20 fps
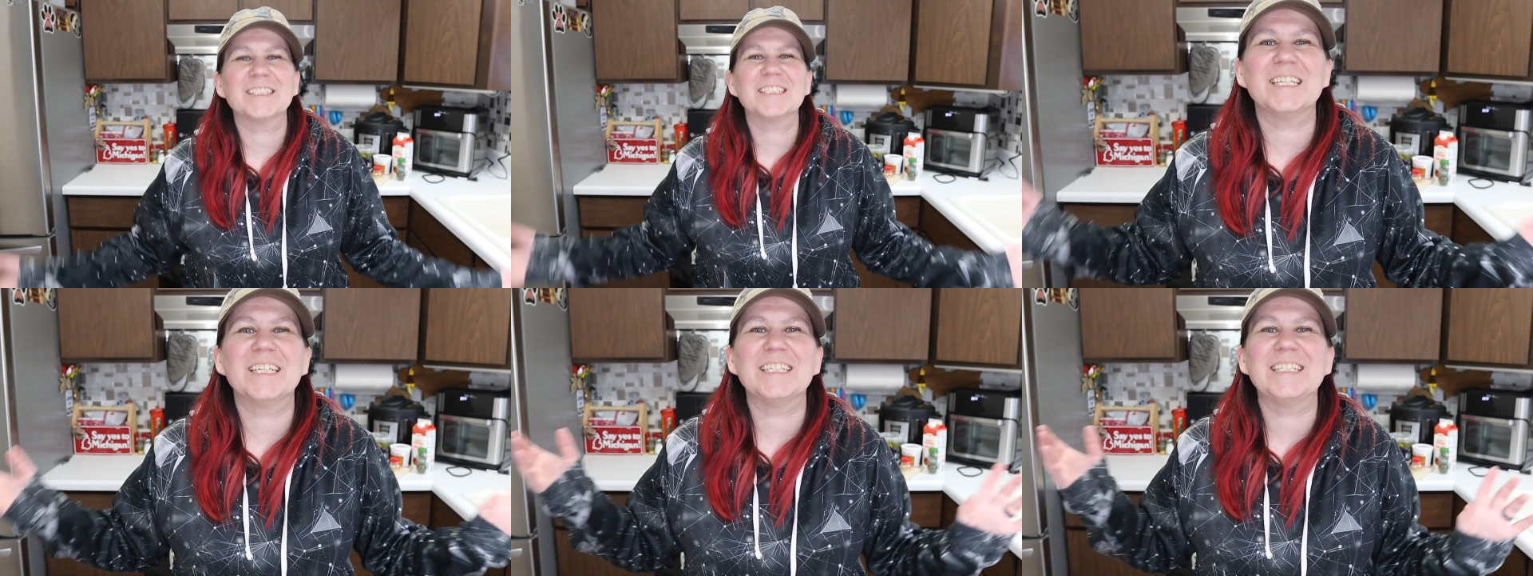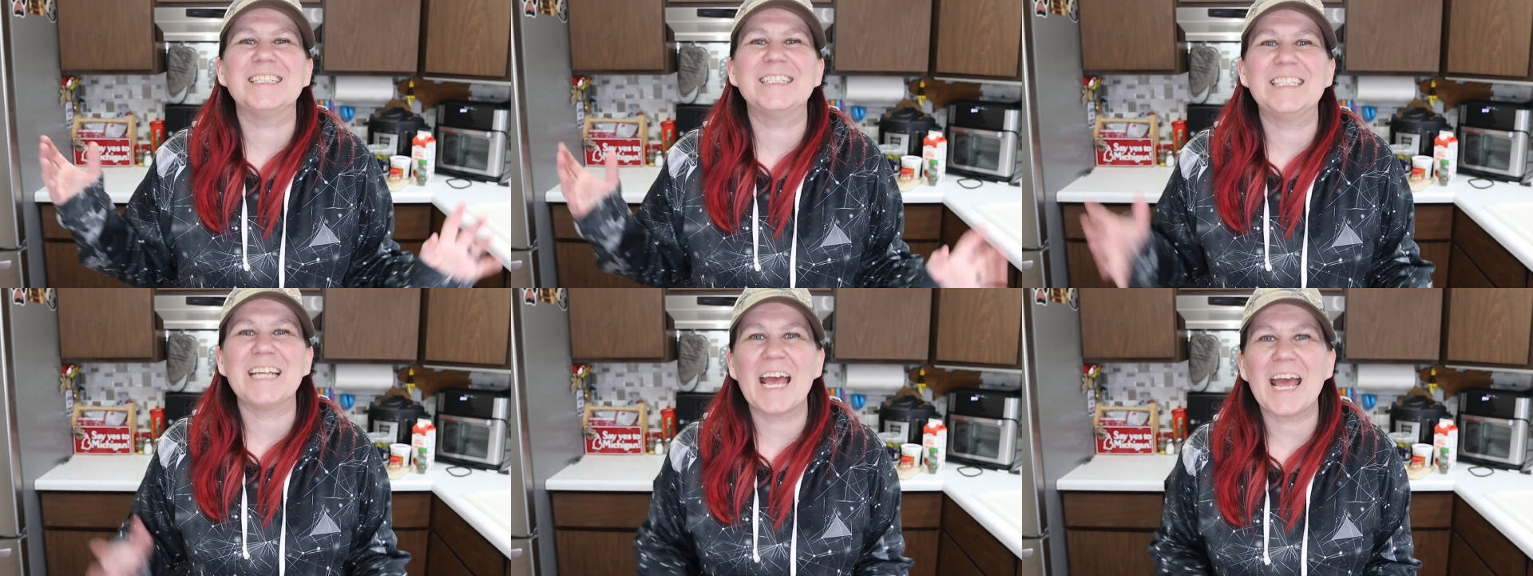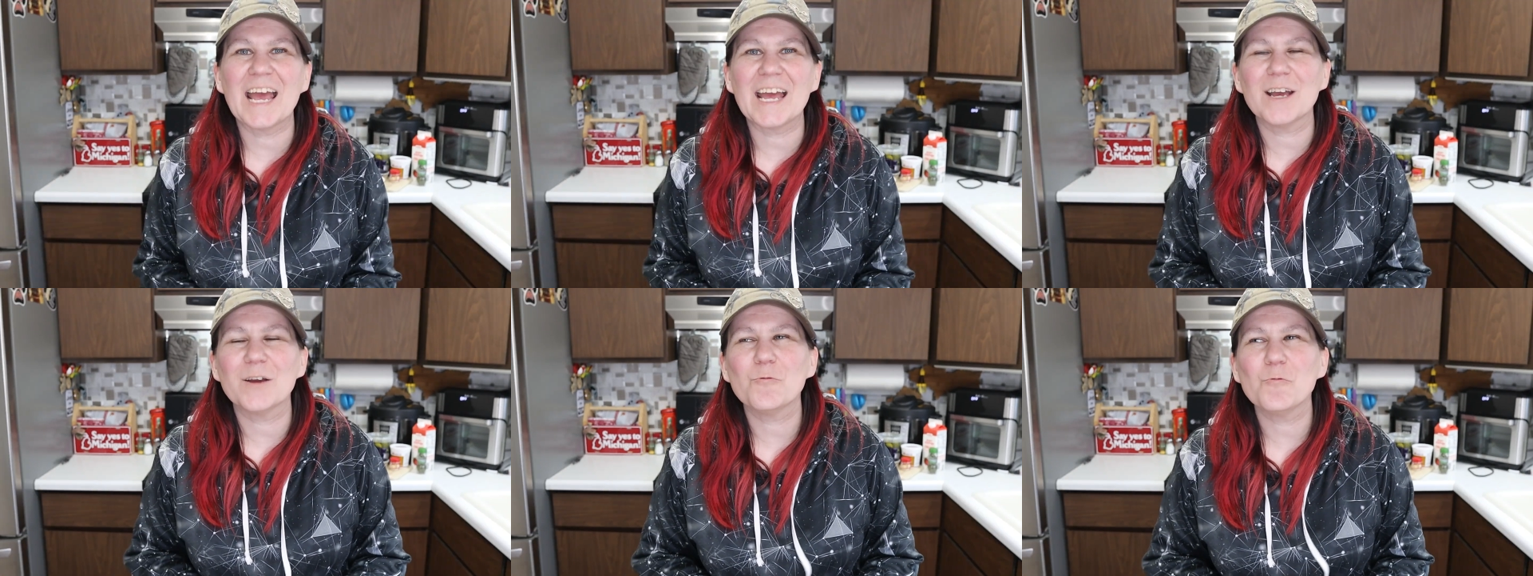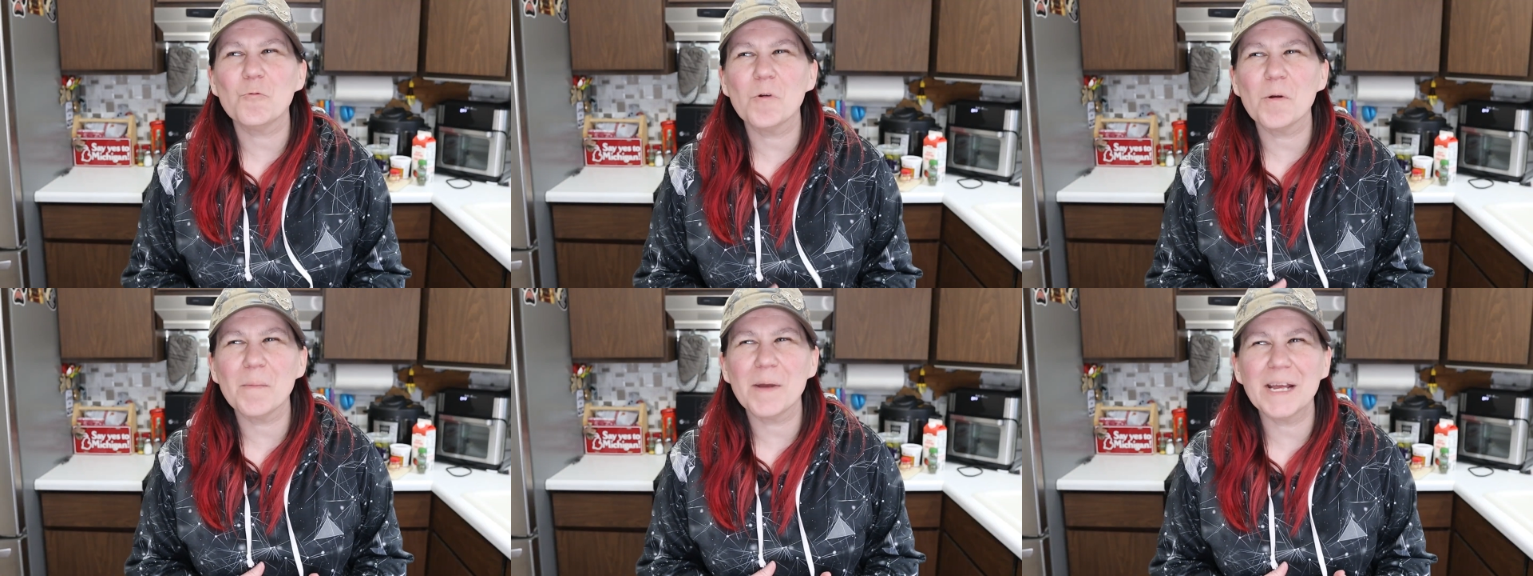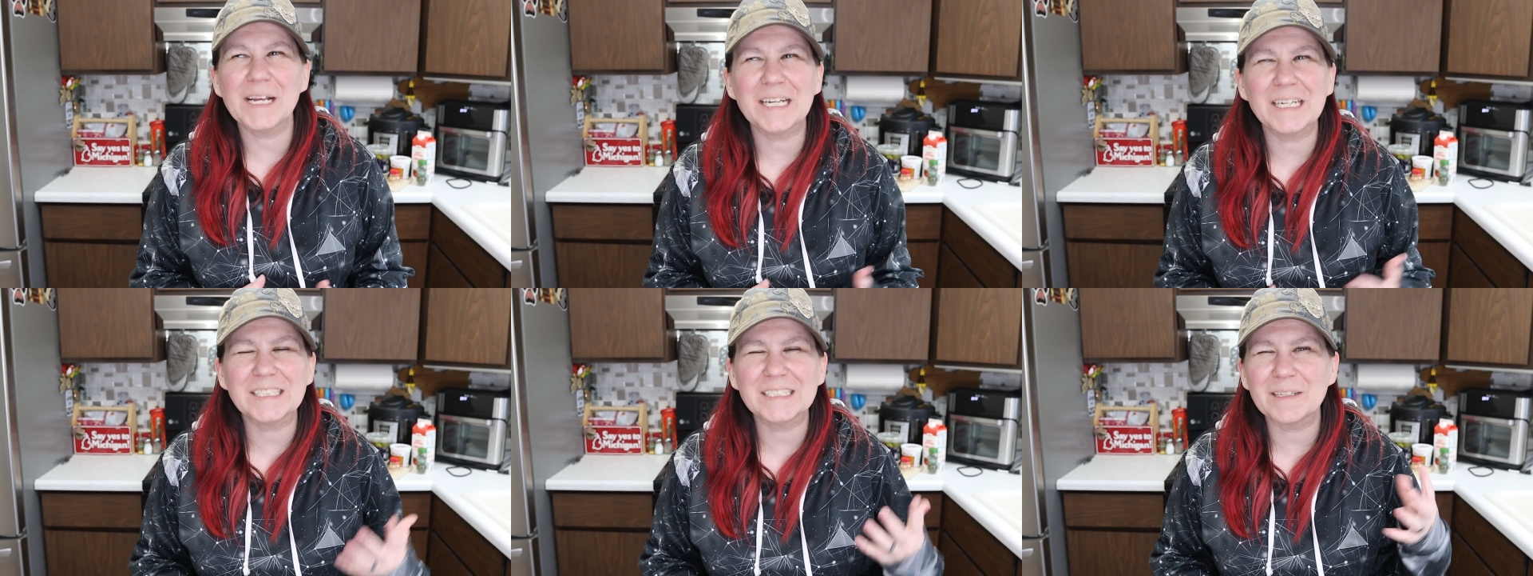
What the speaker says: Today, we're making